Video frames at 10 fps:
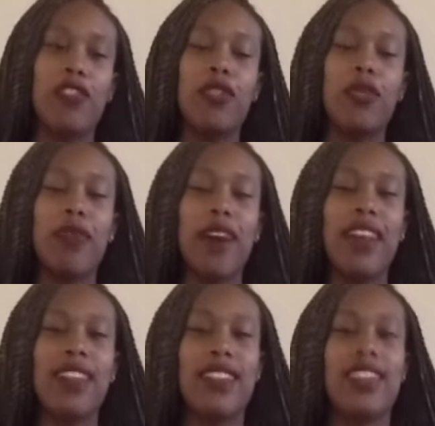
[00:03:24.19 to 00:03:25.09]
2
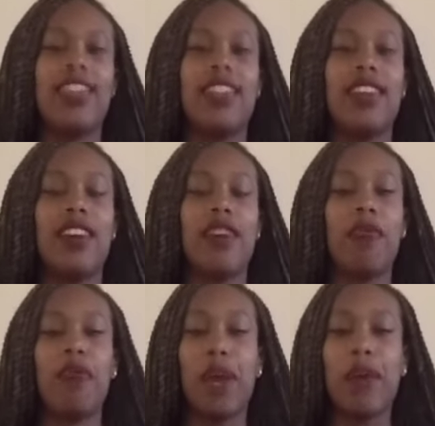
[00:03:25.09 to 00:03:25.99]
months of
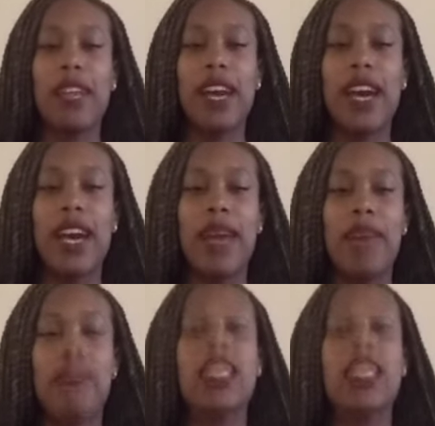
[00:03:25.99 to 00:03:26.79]
prep time,